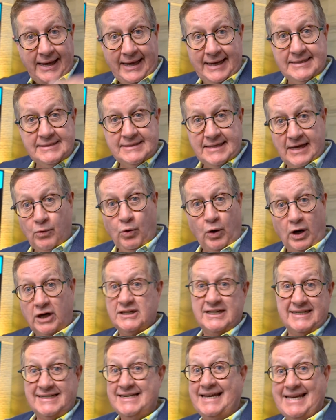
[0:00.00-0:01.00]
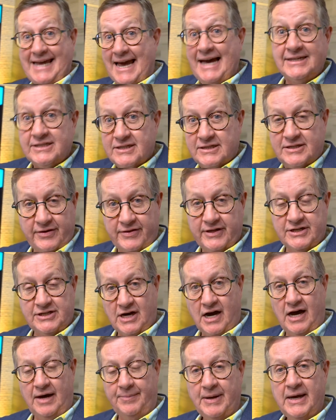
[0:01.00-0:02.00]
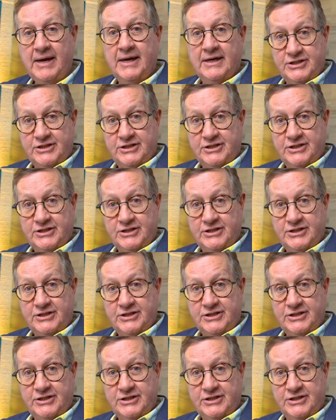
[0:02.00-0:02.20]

as they worked to get to the top.